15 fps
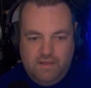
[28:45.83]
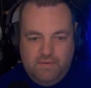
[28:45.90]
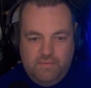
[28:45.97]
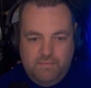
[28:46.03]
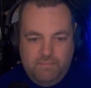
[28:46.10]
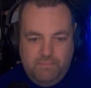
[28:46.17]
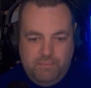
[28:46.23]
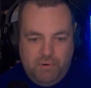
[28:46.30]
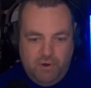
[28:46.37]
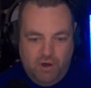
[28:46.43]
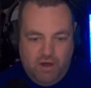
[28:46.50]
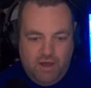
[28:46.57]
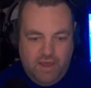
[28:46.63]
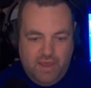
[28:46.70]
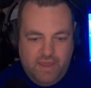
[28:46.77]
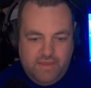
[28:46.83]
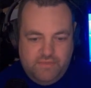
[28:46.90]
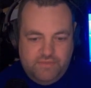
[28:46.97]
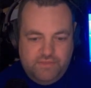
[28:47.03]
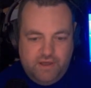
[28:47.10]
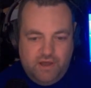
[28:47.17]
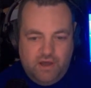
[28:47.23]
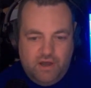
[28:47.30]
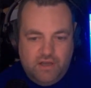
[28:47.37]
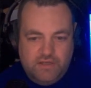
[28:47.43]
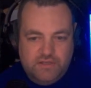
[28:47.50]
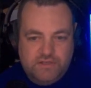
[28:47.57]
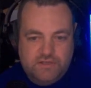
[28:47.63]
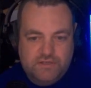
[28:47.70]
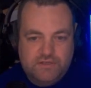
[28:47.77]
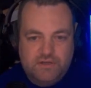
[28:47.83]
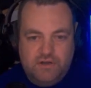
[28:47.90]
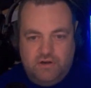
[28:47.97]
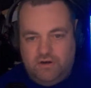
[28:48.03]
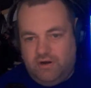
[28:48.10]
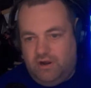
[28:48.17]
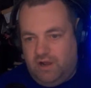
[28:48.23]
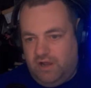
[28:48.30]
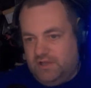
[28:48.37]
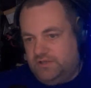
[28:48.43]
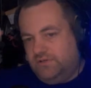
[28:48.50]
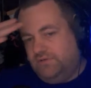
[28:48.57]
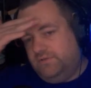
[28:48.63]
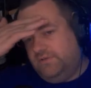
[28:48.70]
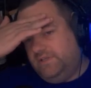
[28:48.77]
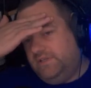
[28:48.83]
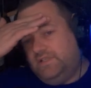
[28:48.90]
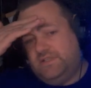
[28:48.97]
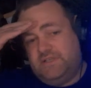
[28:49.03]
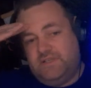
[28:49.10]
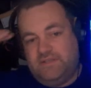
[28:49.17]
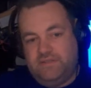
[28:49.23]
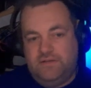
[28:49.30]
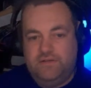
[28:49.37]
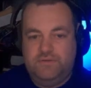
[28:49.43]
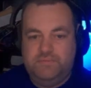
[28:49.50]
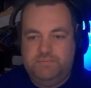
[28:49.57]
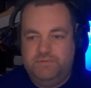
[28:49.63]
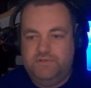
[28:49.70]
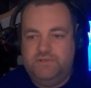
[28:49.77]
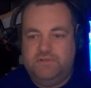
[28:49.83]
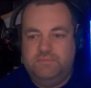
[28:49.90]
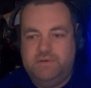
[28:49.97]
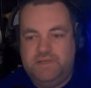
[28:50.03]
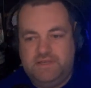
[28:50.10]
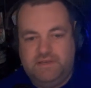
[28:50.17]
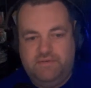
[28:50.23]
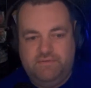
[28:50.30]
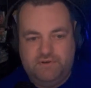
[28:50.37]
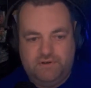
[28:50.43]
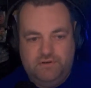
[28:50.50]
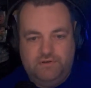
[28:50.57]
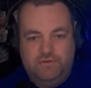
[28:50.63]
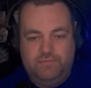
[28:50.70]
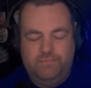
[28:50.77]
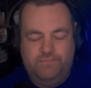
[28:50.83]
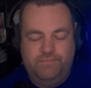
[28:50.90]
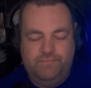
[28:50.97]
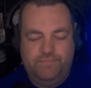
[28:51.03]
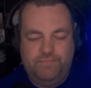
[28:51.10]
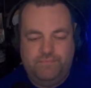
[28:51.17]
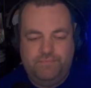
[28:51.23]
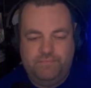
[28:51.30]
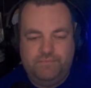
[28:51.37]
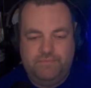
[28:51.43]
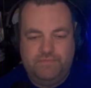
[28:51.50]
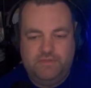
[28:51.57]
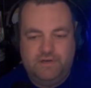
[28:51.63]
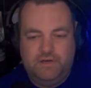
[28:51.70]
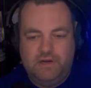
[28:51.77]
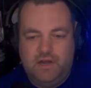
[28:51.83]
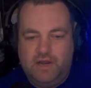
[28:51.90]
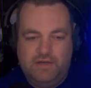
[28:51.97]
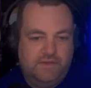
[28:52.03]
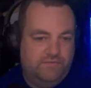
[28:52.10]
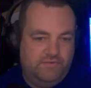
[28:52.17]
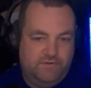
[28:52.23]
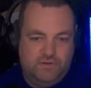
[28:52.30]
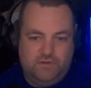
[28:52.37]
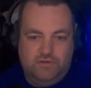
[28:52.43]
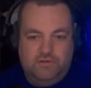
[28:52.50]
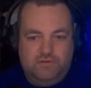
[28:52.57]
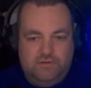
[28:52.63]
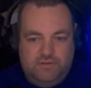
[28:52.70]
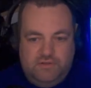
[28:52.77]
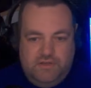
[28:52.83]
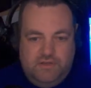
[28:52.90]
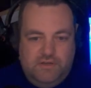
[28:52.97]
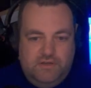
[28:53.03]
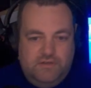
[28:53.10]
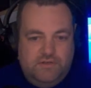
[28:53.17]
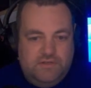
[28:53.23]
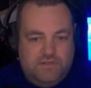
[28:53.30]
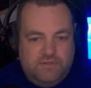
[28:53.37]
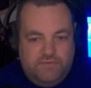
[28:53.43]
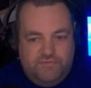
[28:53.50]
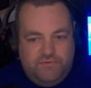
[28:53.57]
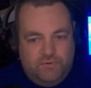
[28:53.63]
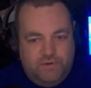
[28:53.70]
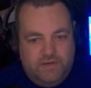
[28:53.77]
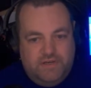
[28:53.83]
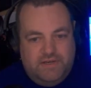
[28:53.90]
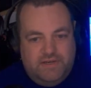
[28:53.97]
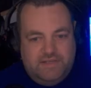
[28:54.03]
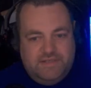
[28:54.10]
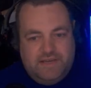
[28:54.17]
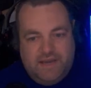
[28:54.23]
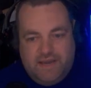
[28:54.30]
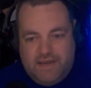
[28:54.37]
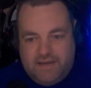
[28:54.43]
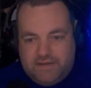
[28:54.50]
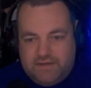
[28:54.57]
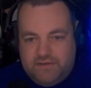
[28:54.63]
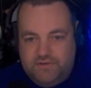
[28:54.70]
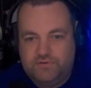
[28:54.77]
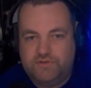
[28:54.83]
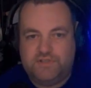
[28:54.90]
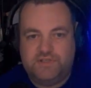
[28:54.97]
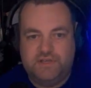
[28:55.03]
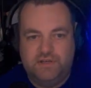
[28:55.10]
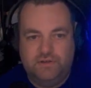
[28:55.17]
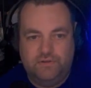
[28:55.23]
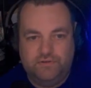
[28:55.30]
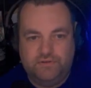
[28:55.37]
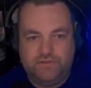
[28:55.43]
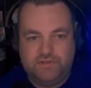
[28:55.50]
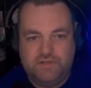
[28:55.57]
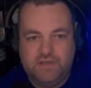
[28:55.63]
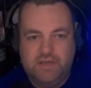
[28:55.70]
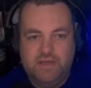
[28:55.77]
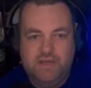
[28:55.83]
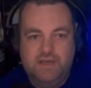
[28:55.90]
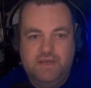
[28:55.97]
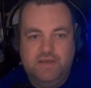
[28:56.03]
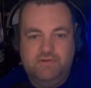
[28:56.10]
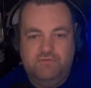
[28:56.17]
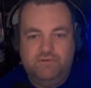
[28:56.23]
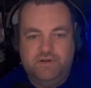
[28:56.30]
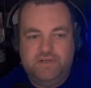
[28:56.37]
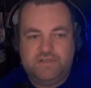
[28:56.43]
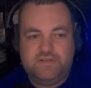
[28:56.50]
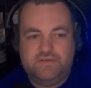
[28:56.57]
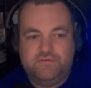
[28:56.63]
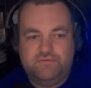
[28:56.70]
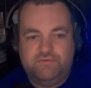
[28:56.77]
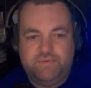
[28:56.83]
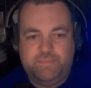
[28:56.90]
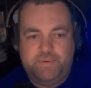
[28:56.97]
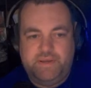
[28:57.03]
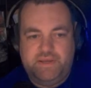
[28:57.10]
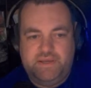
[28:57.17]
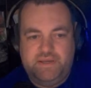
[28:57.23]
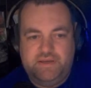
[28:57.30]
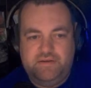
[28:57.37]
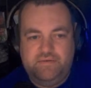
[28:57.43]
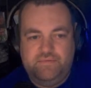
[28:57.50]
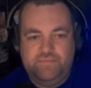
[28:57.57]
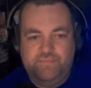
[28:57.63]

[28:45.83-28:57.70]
But the hunts are also easy. They're supposed to be difficult. They're not difficult. You just avoid, attack, use skills, rinse, repeat.